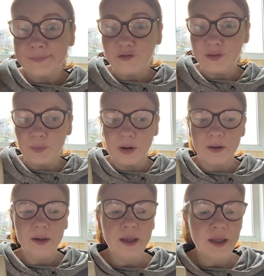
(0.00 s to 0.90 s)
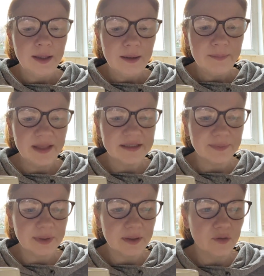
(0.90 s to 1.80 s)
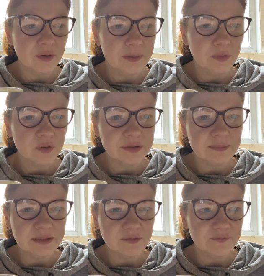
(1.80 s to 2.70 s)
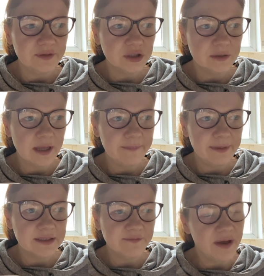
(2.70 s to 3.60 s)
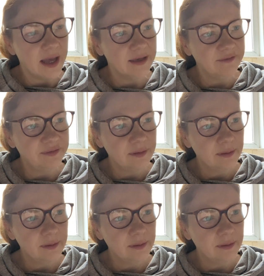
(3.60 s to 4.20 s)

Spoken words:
So there we are. But that's a bit annoying because it means I don't finish till 5:30.